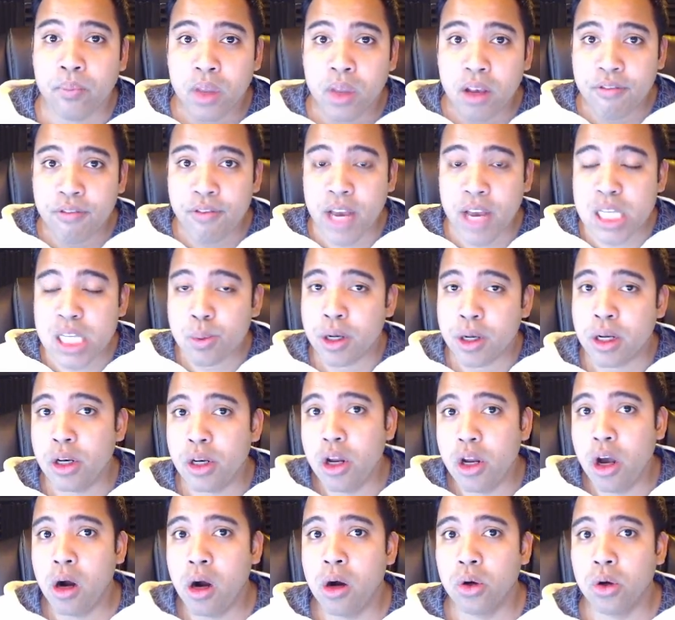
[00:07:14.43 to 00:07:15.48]
Facebook
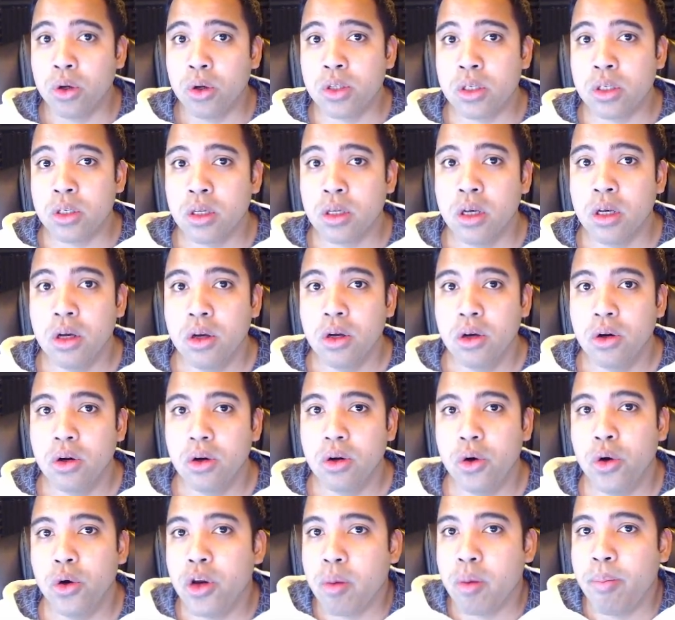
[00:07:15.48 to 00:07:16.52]
knows
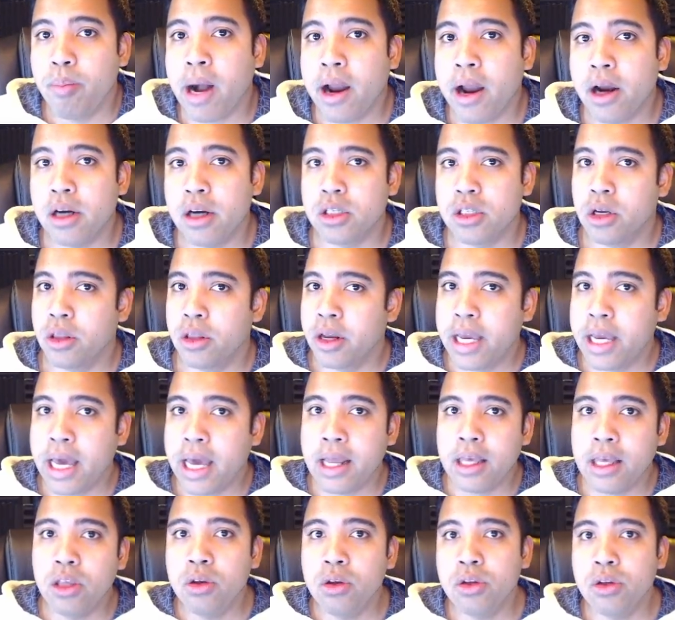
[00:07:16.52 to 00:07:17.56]
who your buyers are. They're
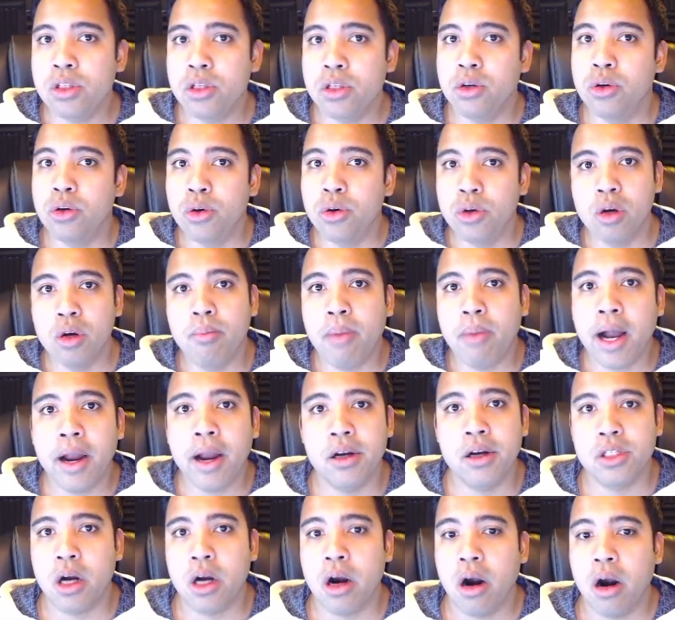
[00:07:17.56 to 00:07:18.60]
getting used to who your
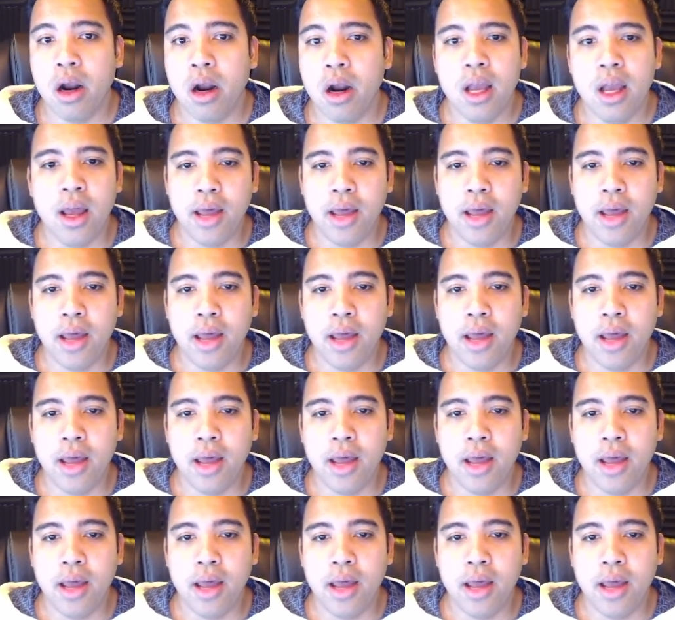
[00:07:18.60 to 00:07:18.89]
buyers are.